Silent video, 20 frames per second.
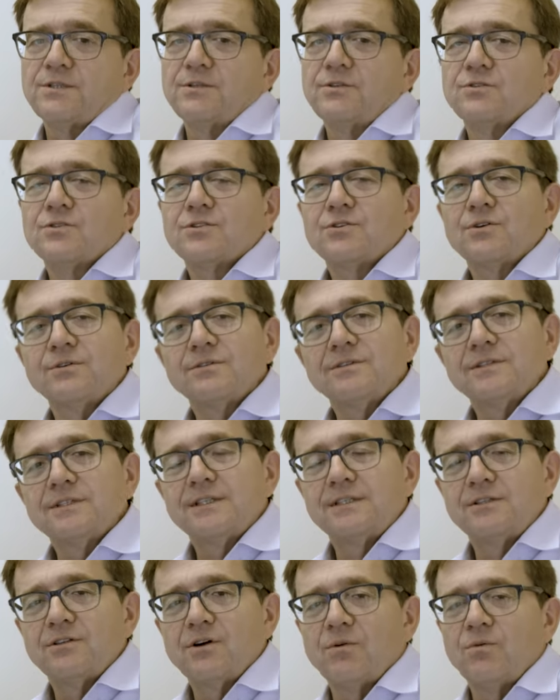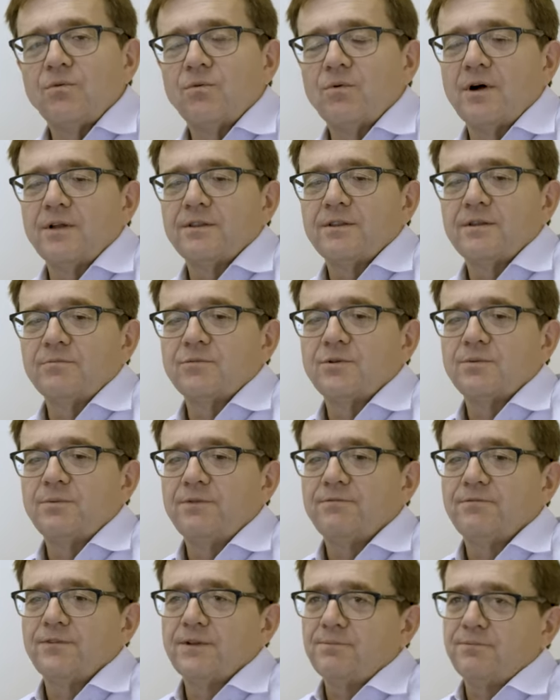and you certainly don't want them to
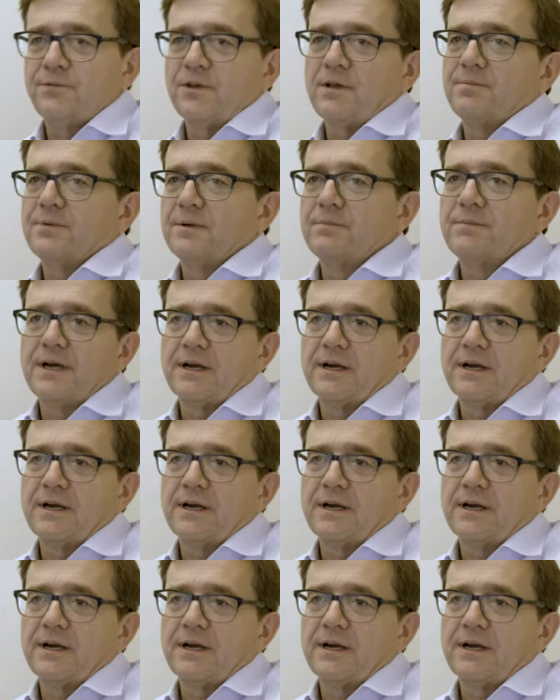be flip-flopping